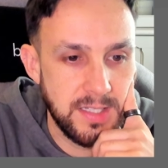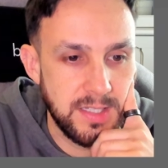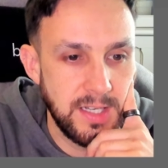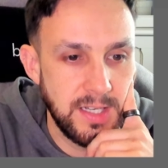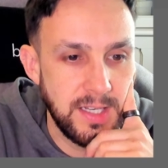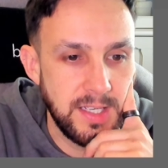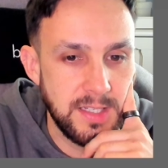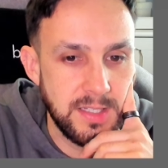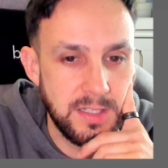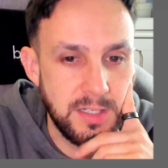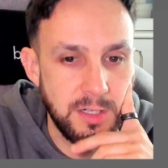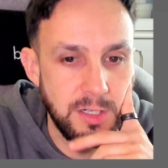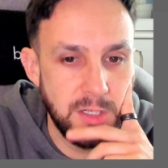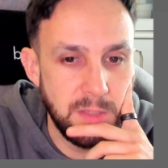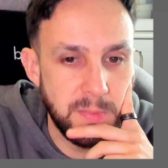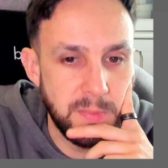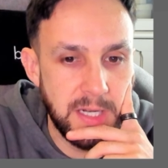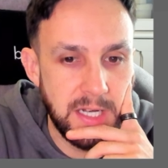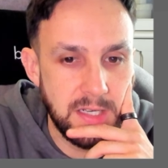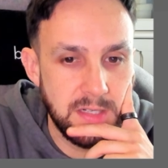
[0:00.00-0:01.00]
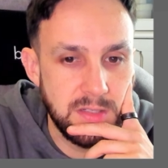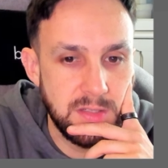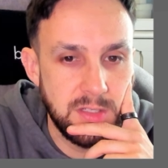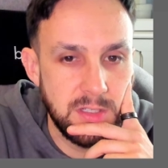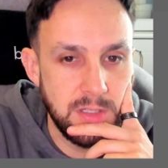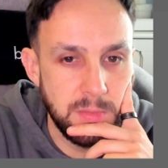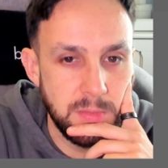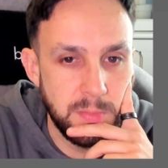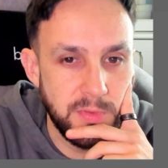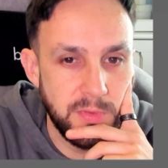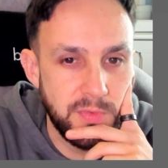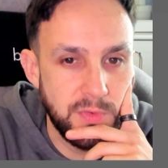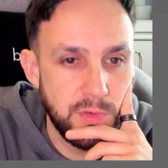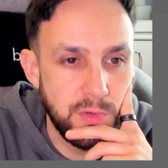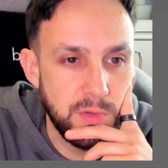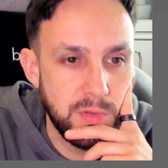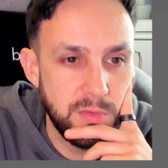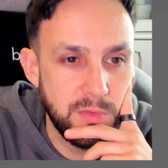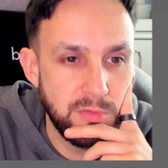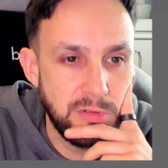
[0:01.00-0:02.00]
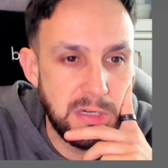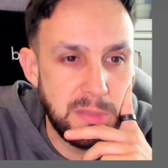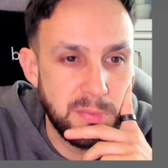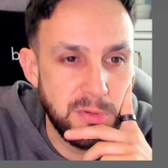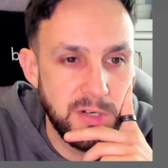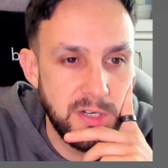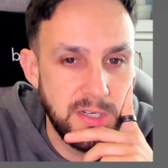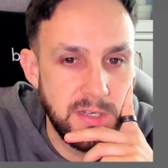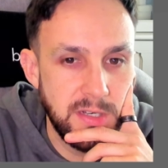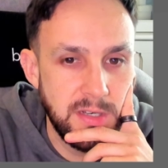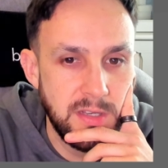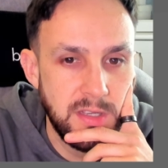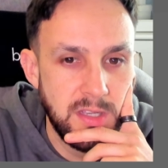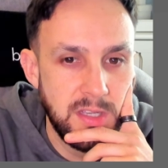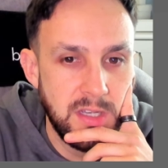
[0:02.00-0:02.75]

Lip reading: So let's go back to before the reprint.